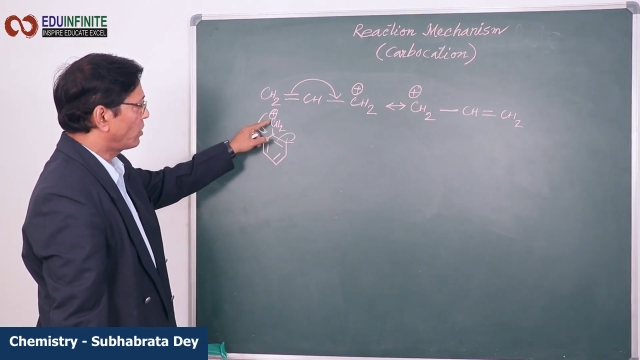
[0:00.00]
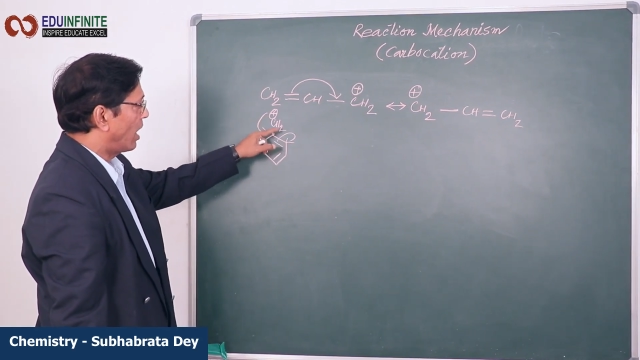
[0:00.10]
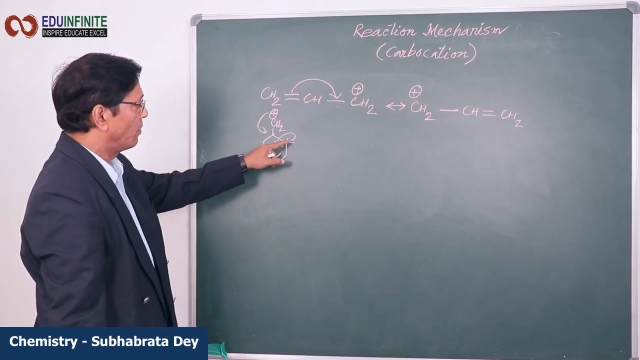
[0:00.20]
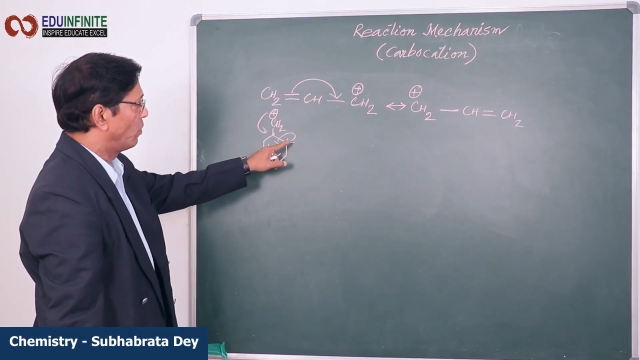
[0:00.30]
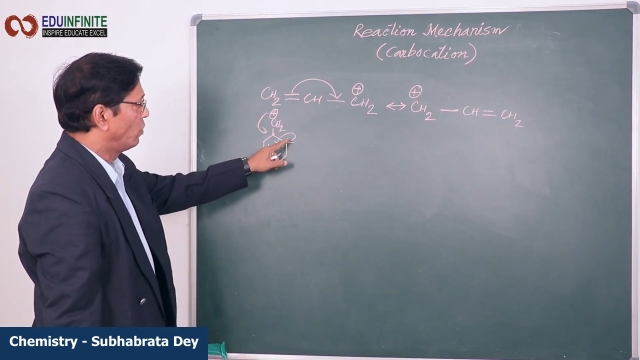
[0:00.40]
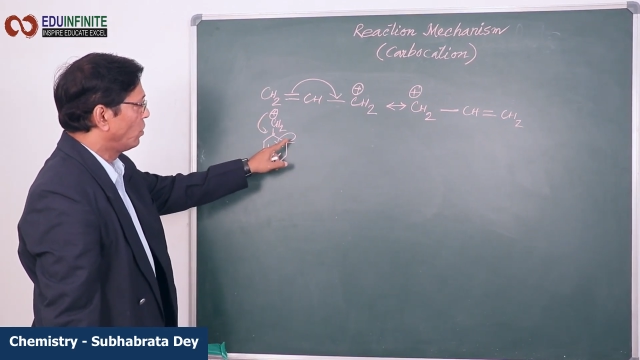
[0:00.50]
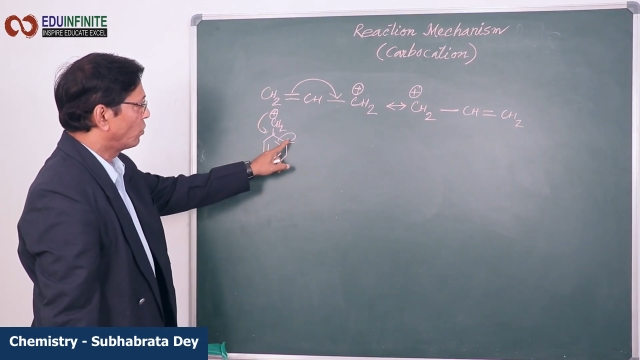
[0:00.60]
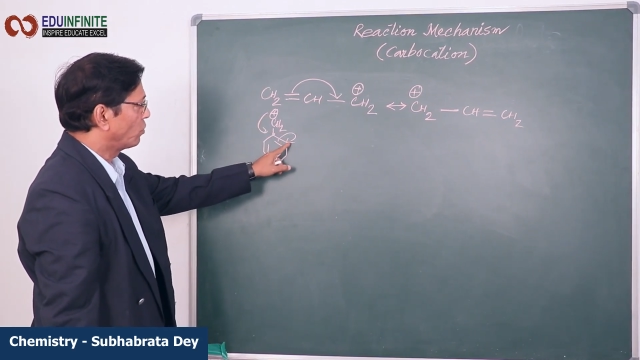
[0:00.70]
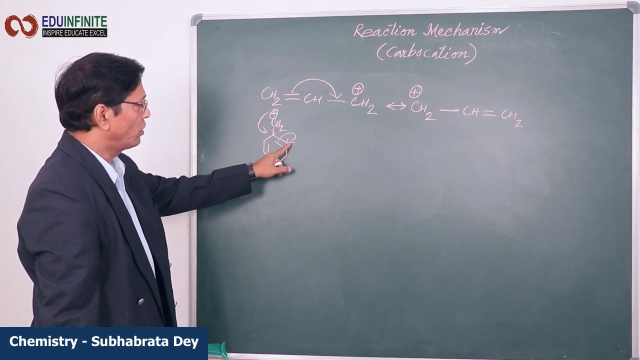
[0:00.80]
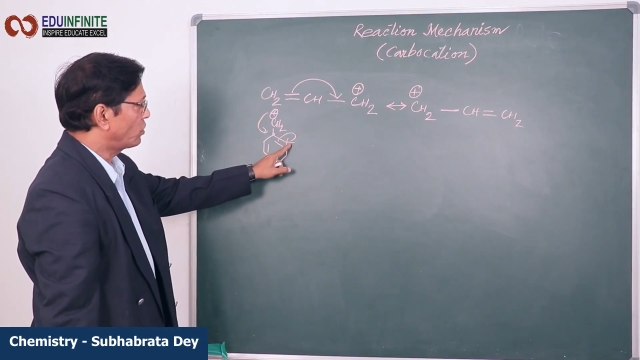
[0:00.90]
carbon
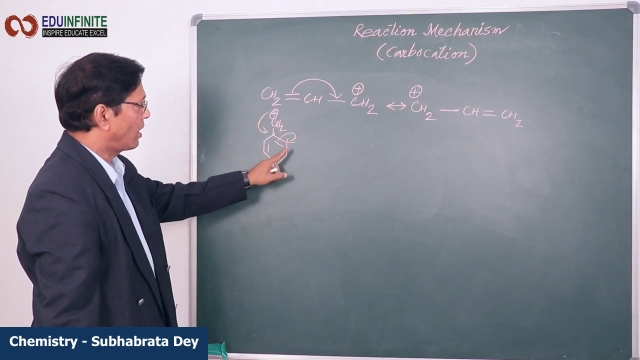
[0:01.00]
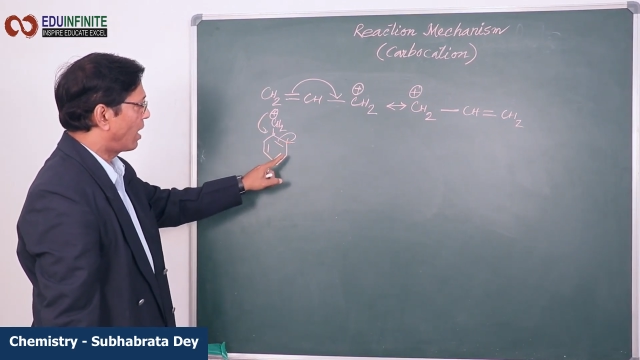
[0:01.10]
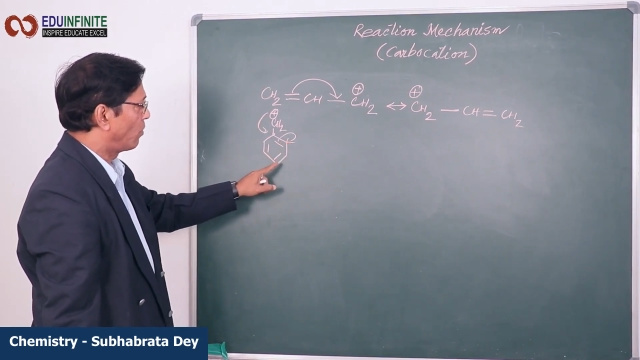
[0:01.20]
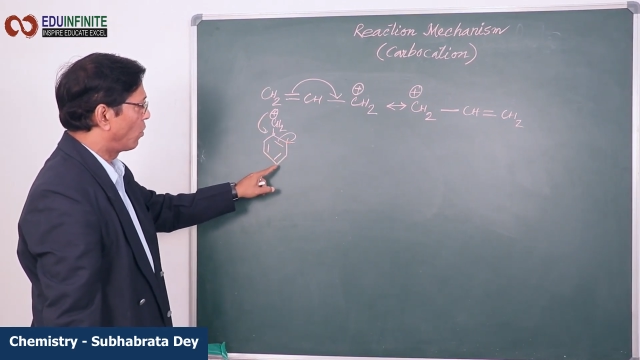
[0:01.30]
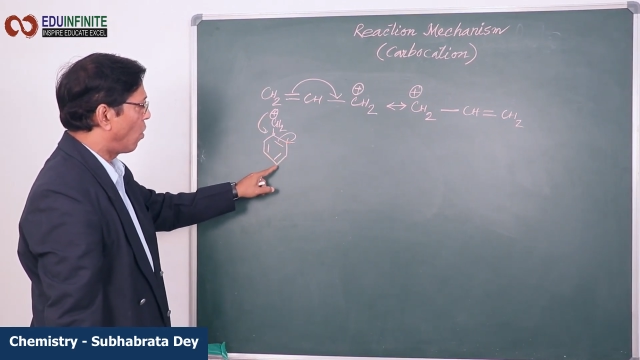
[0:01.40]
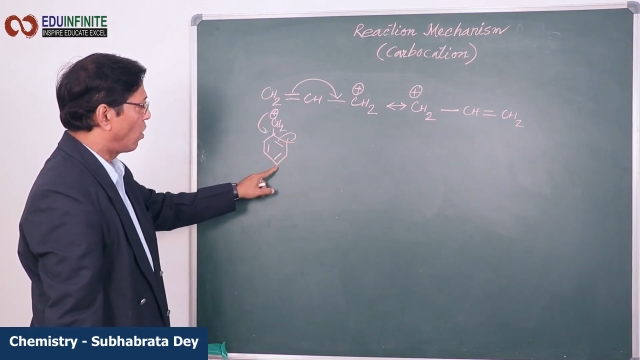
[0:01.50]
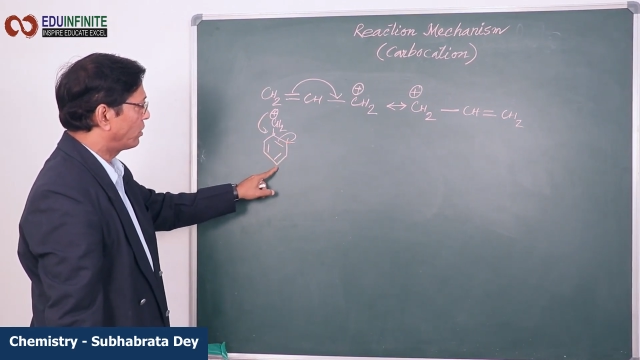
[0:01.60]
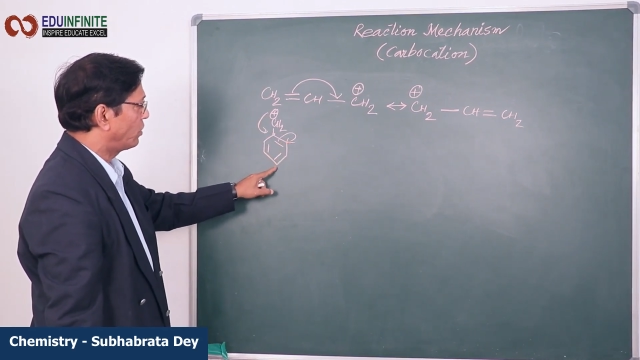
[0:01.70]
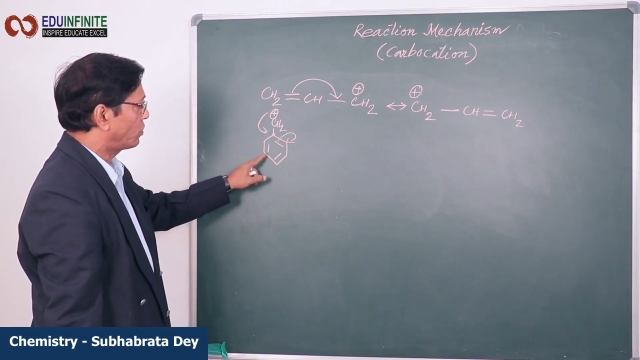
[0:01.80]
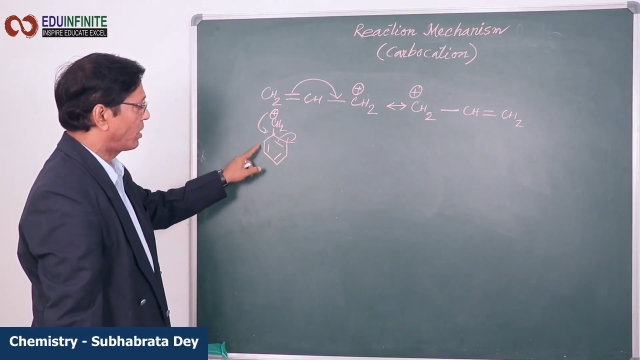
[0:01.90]
to this carbon
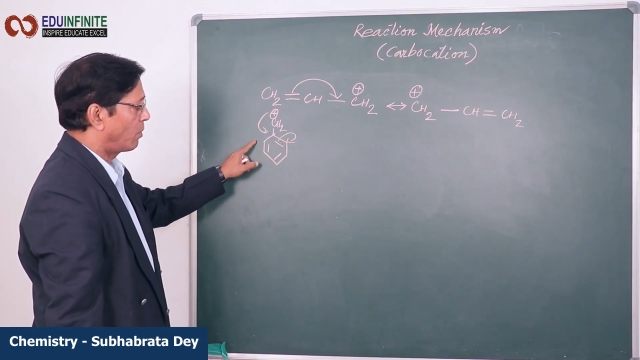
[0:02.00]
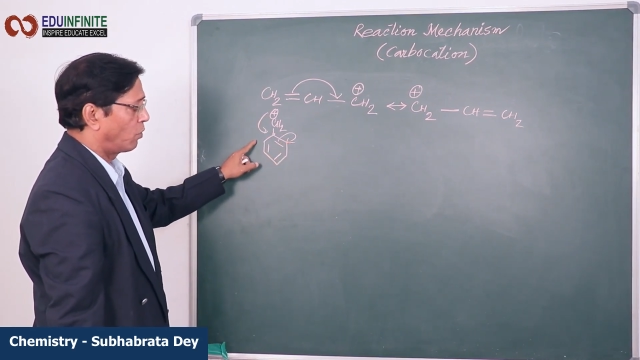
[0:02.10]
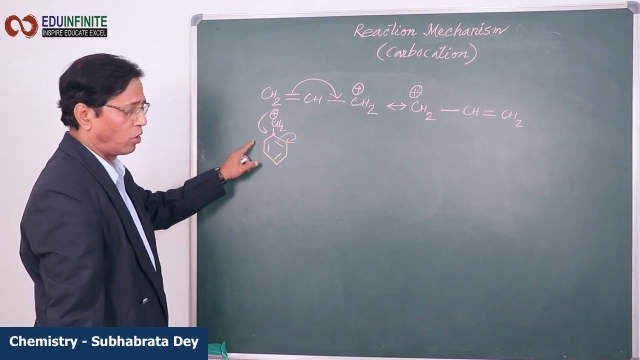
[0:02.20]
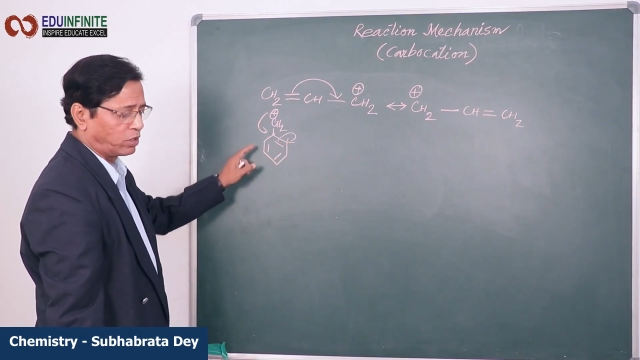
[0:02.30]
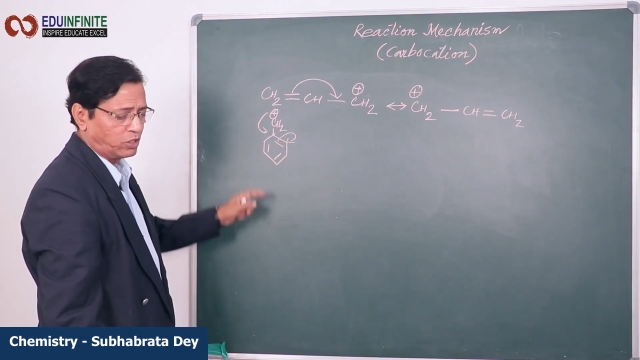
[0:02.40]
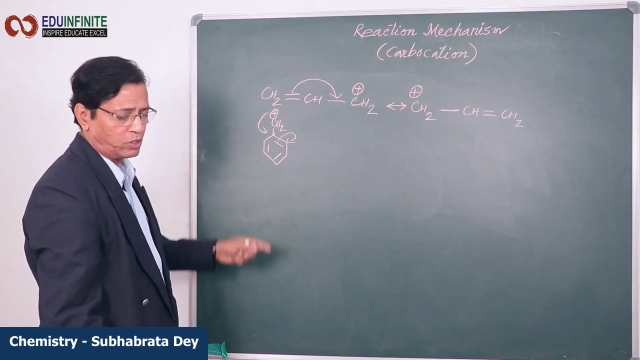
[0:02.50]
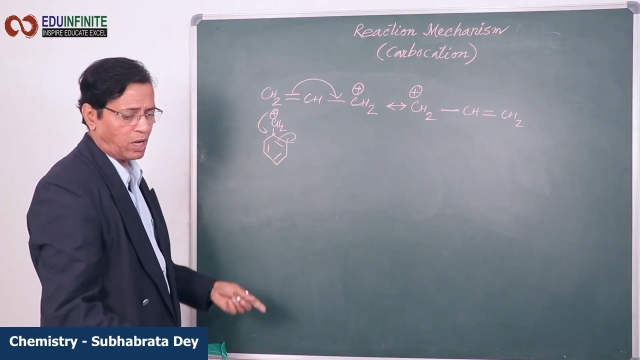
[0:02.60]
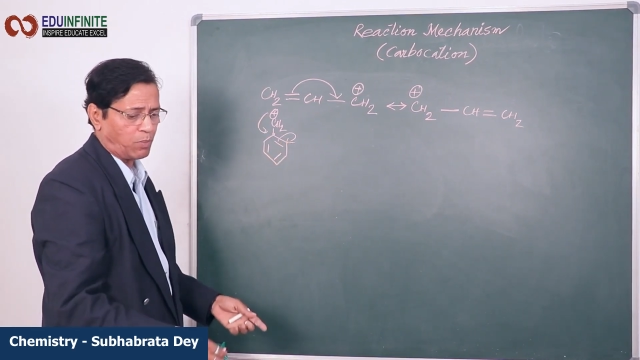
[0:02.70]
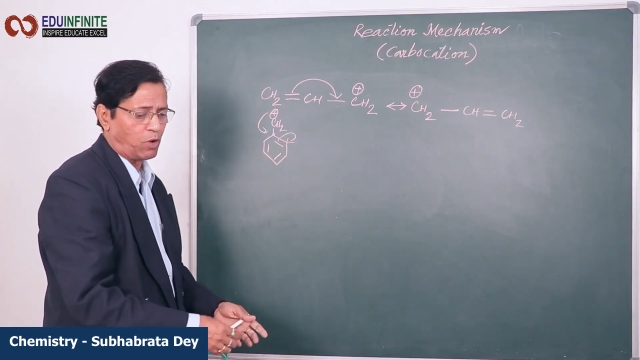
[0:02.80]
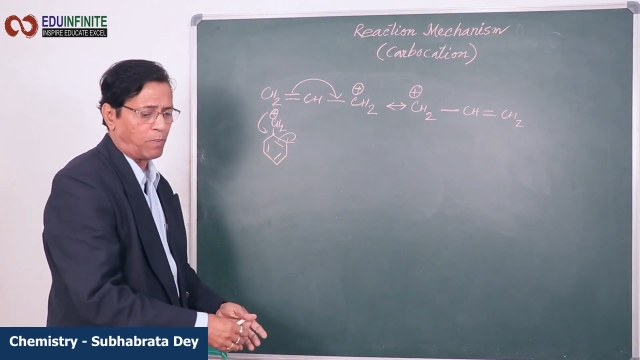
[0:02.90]
or this carbon or this
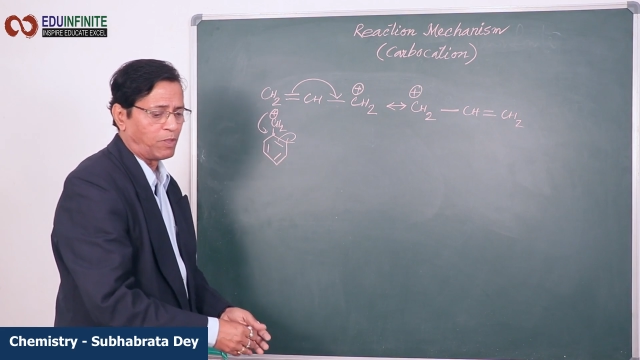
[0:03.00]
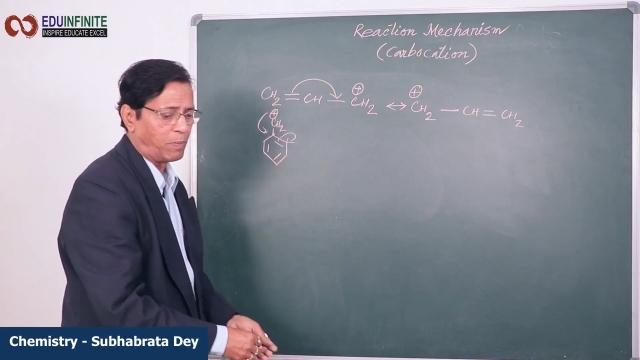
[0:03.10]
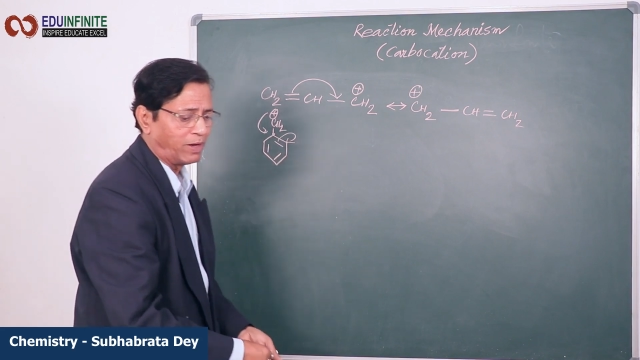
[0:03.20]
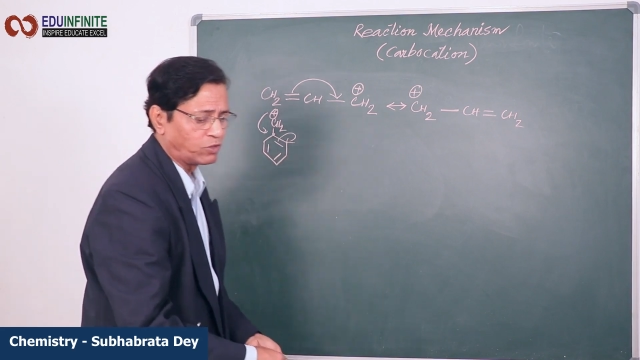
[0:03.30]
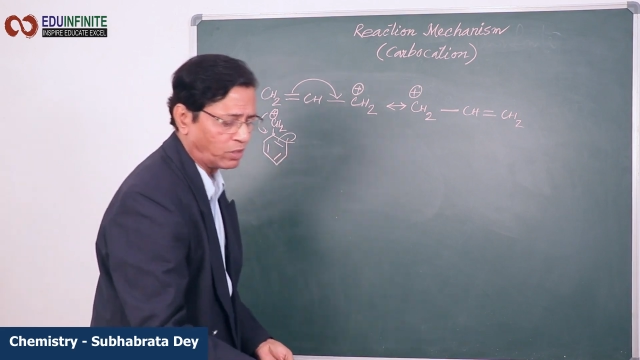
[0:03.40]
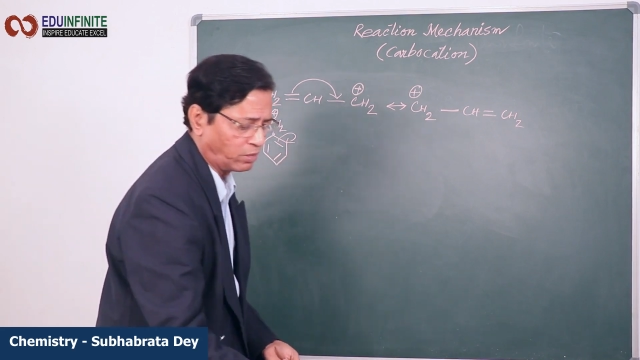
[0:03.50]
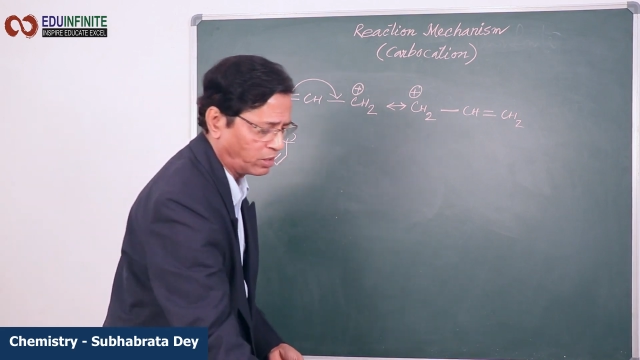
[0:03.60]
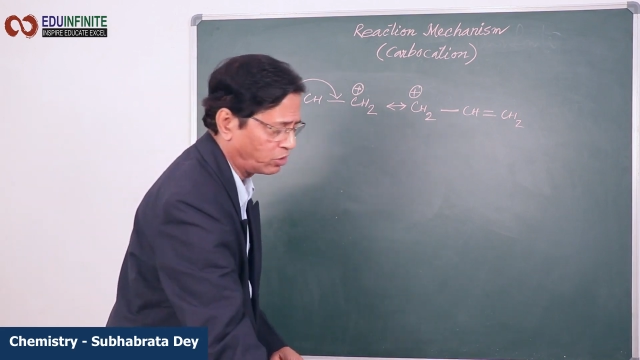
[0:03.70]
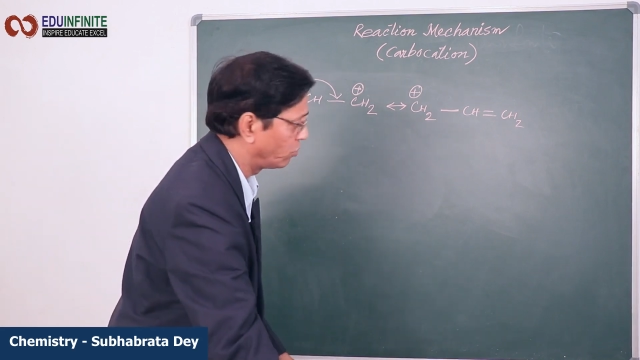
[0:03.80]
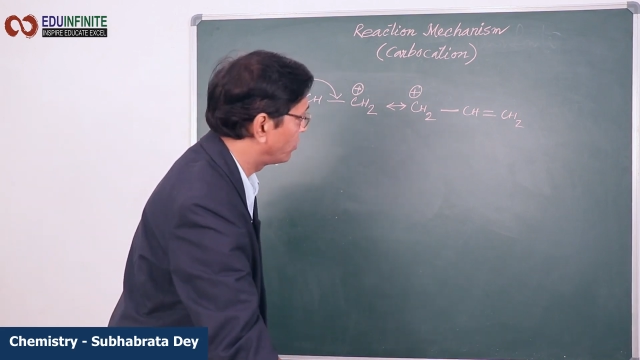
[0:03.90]
carbon of the benzene
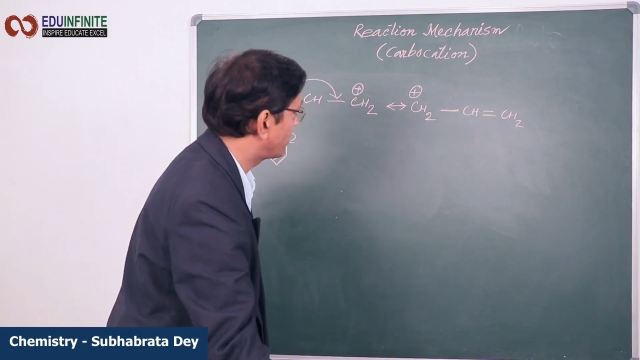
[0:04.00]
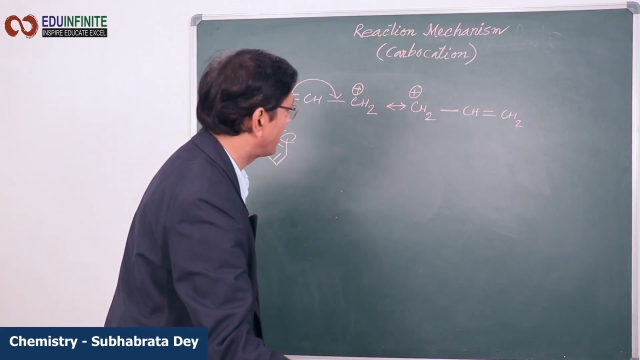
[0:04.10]
ring. So these